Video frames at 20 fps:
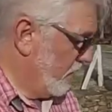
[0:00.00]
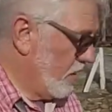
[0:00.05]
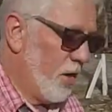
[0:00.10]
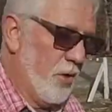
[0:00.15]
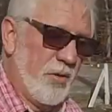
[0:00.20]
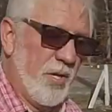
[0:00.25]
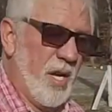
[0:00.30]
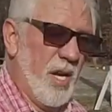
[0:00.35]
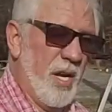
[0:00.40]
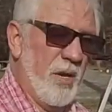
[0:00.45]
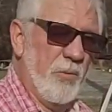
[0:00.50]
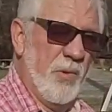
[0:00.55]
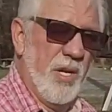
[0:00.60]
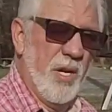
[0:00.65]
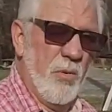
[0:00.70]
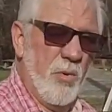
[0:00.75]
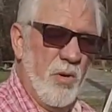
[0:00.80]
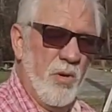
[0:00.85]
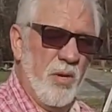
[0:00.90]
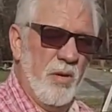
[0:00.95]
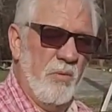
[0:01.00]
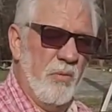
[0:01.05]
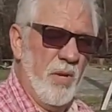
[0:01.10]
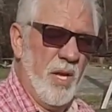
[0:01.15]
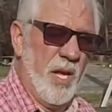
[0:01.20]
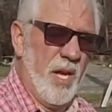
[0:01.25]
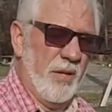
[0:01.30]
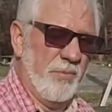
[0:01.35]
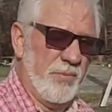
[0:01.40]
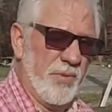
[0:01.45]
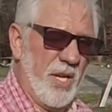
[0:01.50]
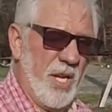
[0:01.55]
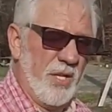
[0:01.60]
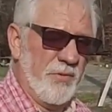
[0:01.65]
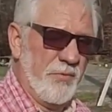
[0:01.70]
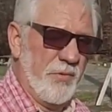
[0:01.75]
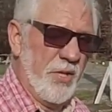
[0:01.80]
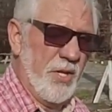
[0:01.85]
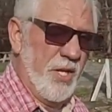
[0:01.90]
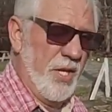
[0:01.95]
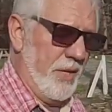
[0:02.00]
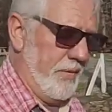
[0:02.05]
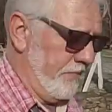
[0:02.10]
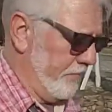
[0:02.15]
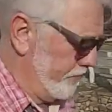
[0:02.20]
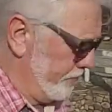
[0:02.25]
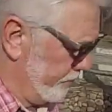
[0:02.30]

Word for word: Okay, we don't want to advertise for them.